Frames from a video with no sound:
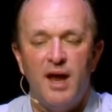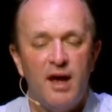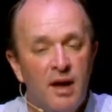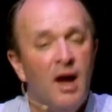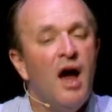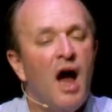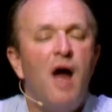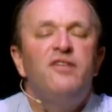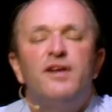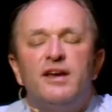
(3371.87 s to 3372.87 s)
And I,
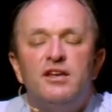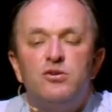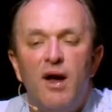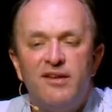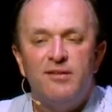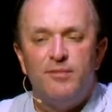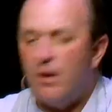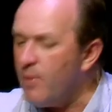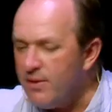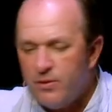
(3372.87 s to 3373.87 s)
I was very keen to ask them, you
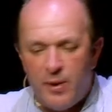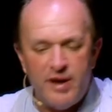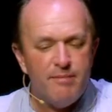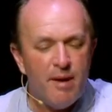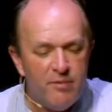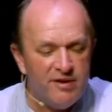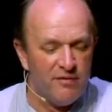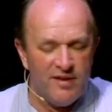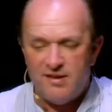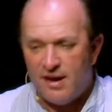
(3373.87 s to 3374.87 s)
know, whether there were any memories of this.